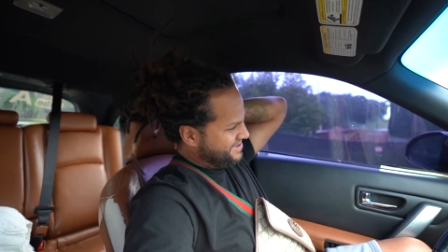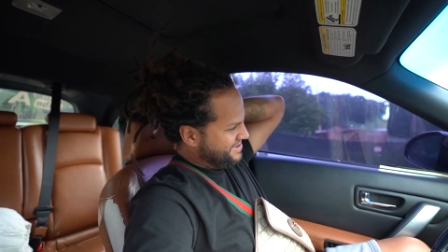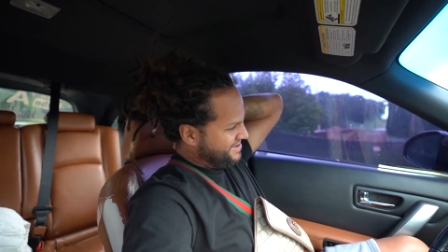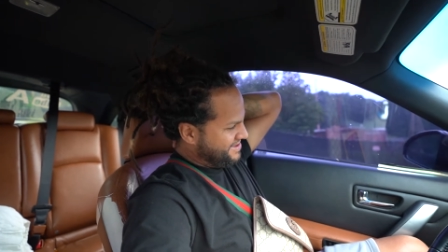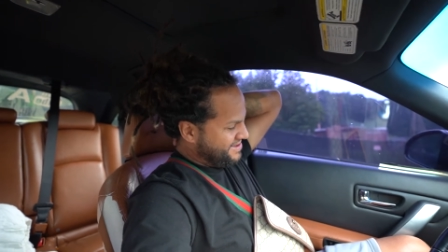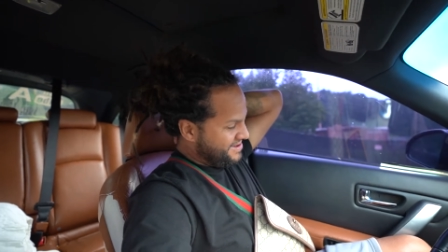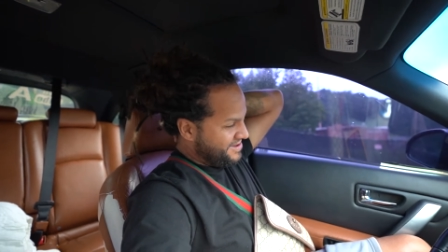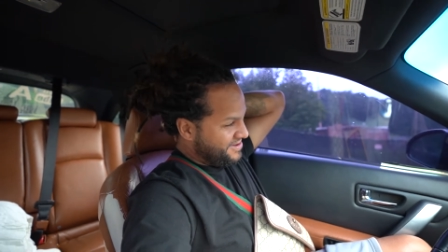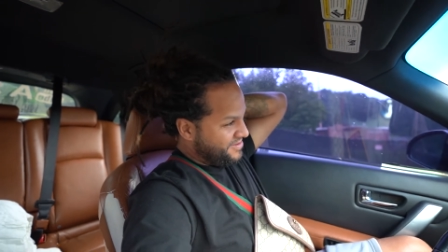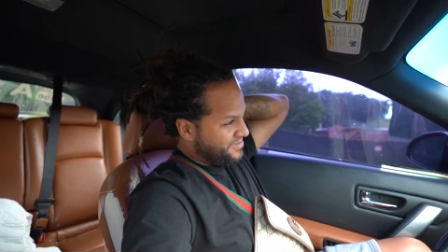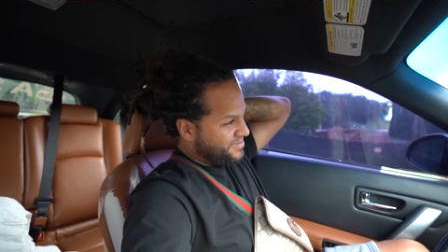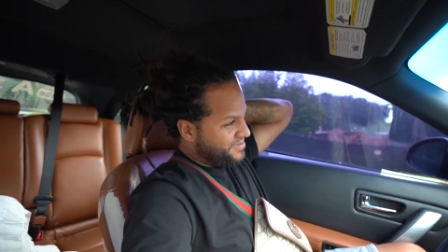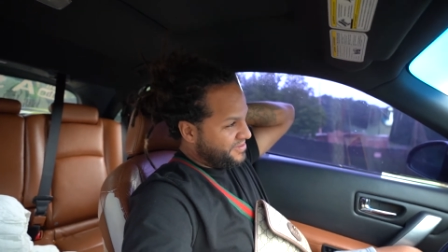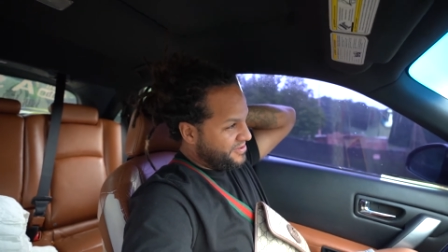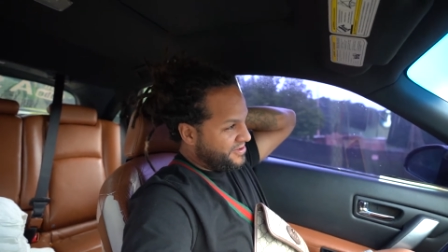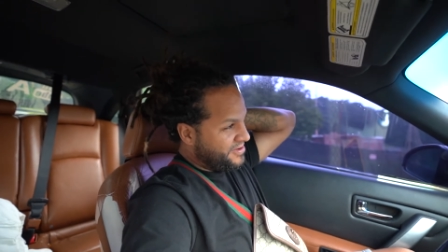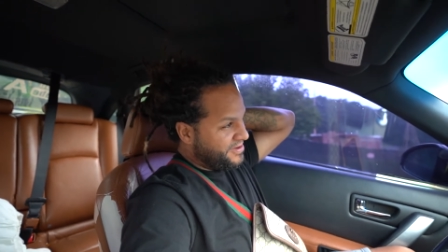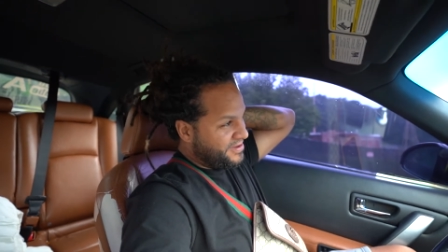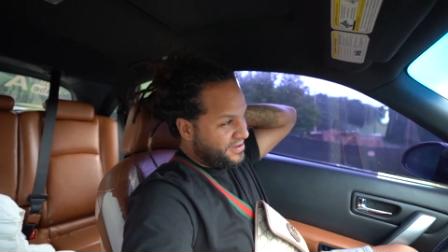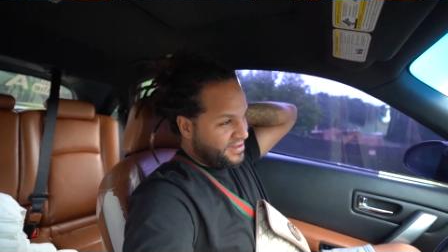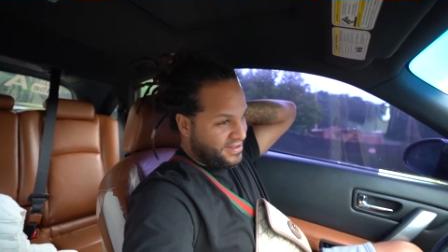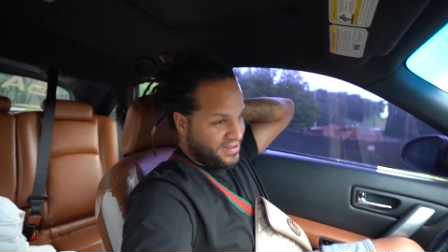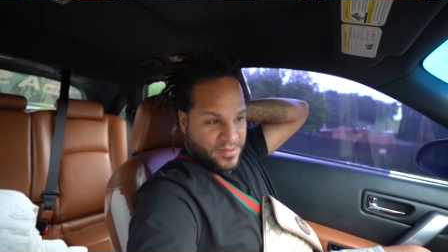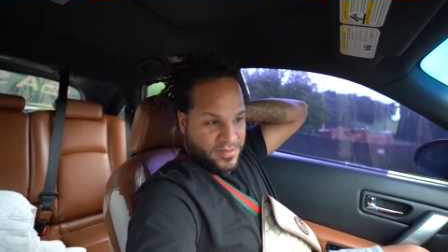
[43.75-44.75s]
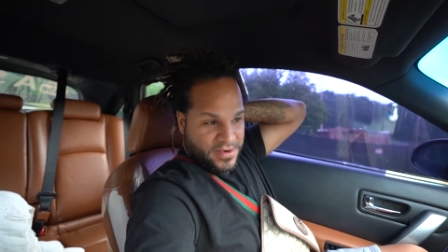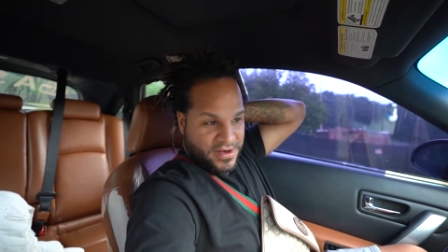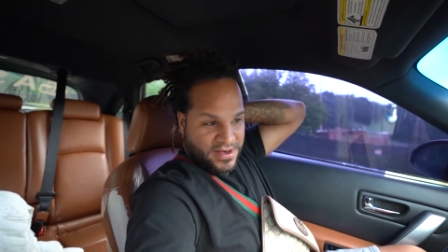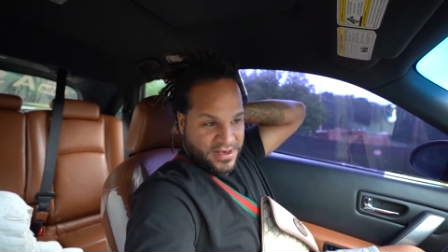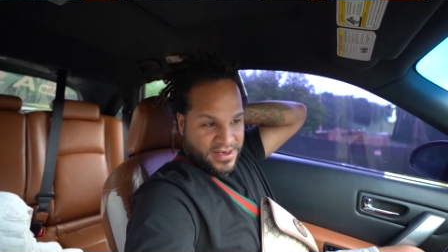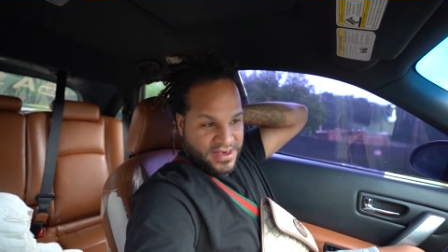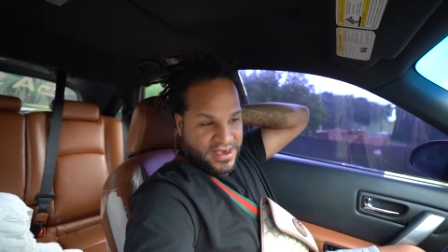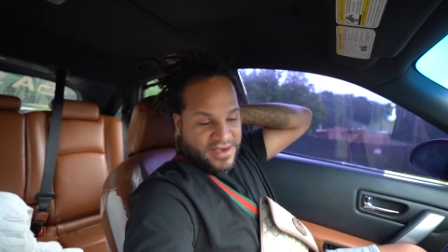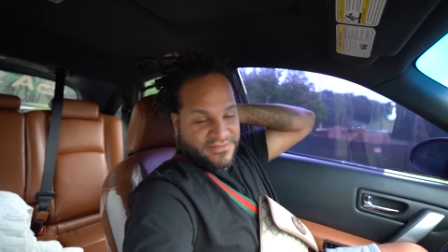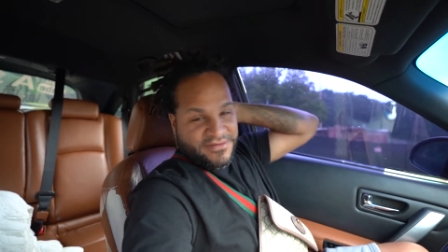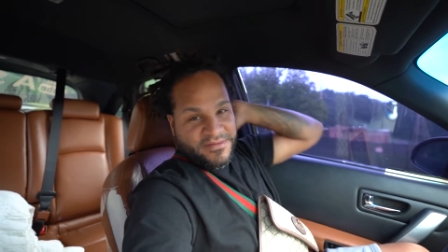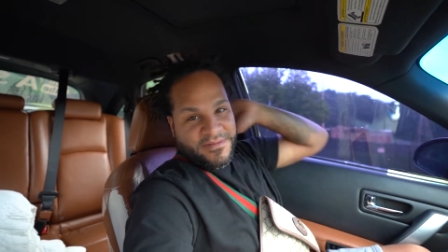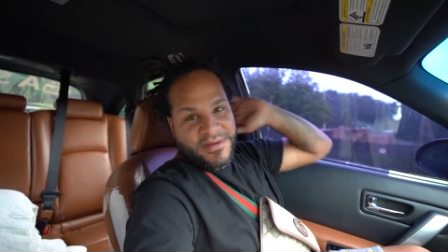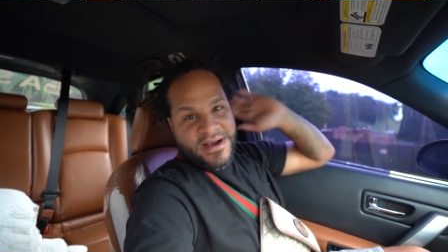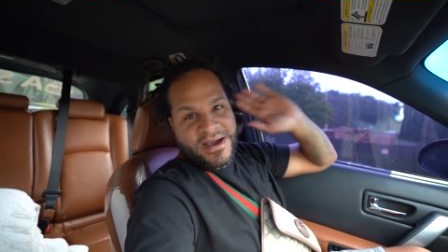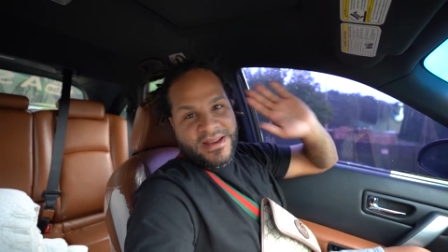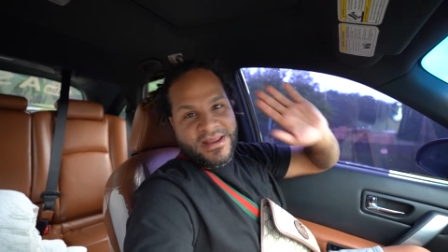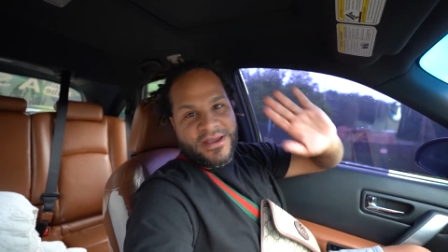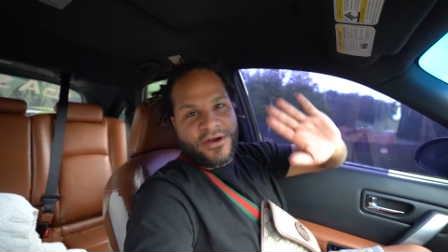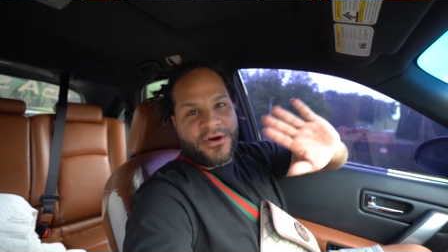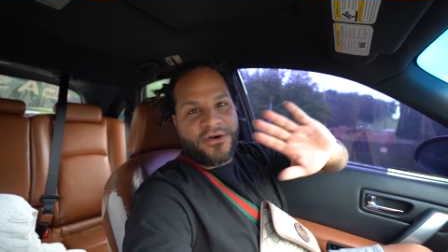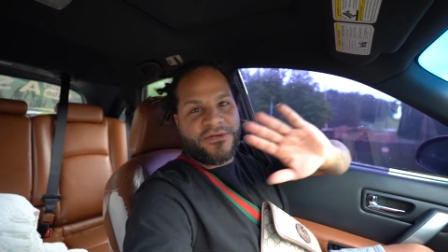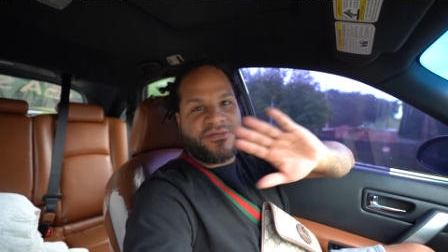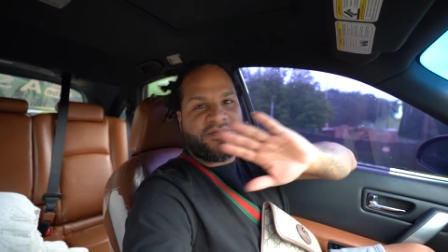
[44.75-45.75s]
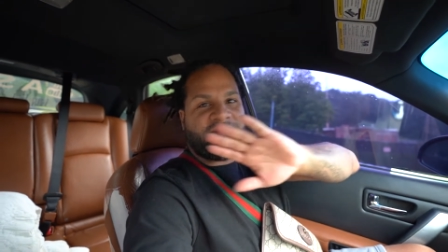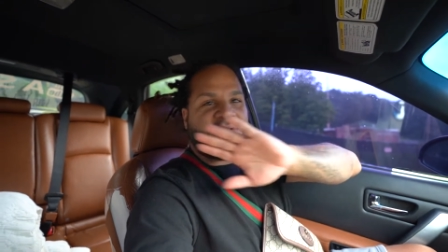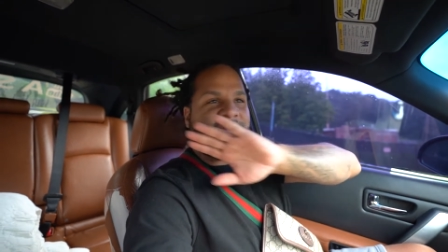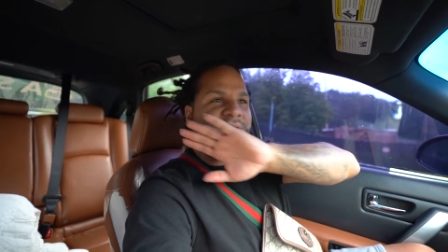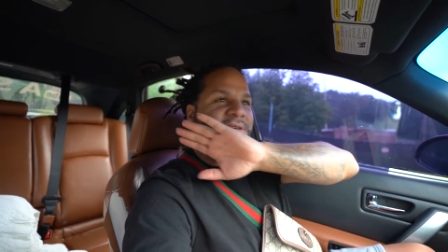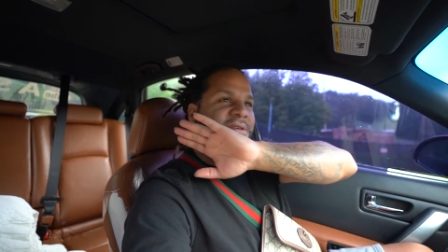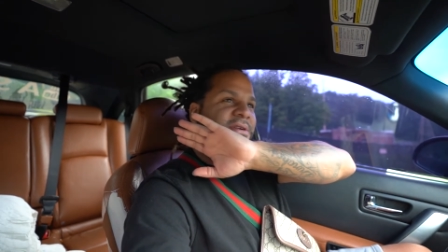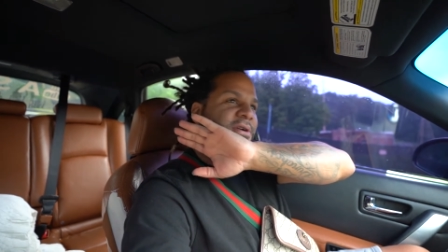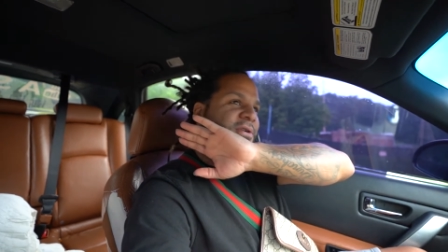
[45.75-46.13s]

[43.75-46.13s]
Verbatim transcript: Oh boy! But everybody, hopefully,